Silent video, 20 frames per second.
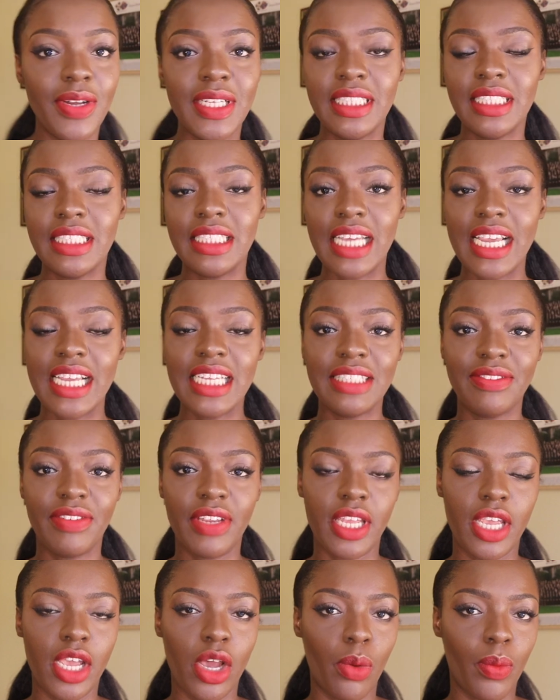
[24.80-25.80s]
in today's
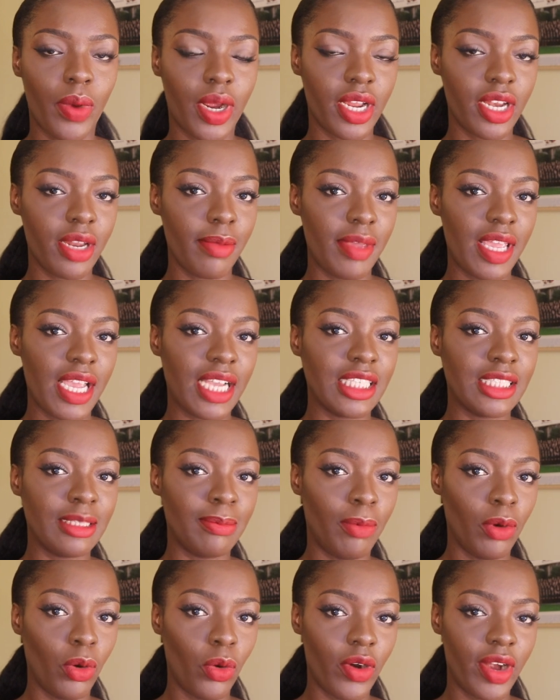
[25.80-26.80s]
video, we're going to be
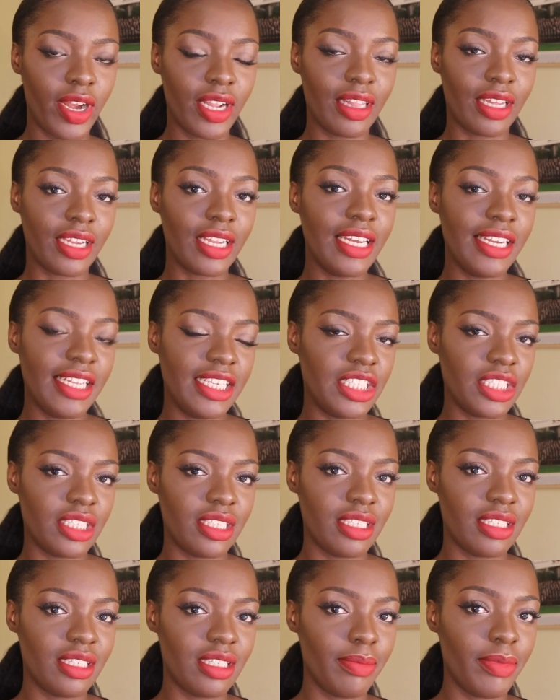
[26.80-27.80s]
exploring the collegiate
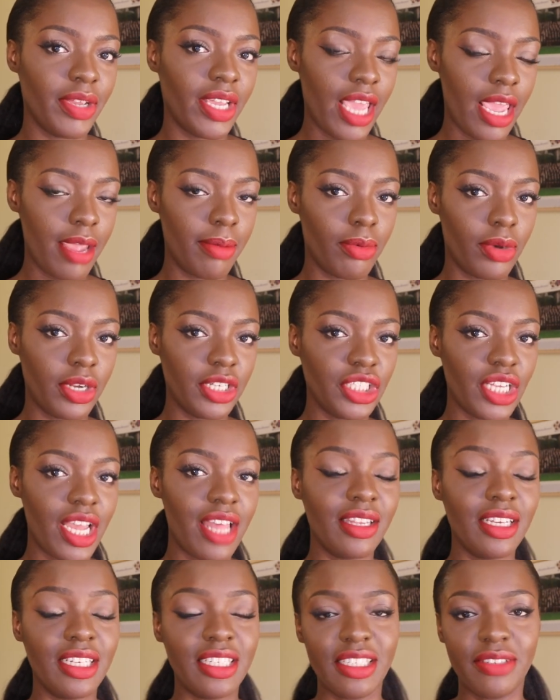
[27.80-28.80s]
system at Cambridge
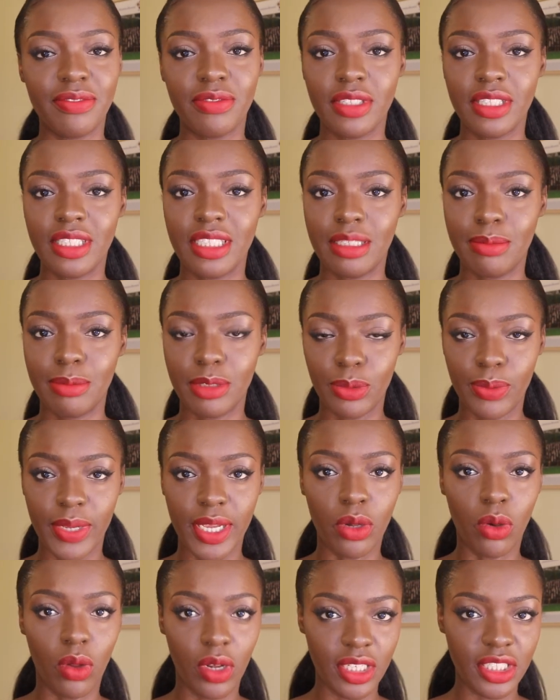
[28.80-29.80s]
and the differences
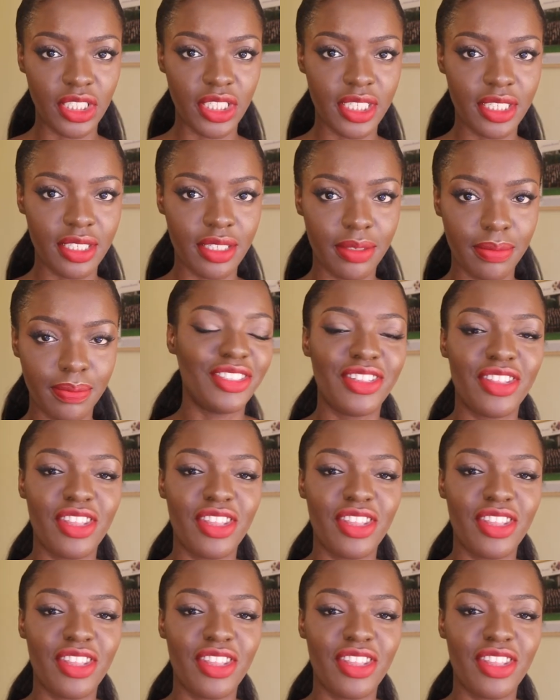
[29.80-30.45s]
between colleges.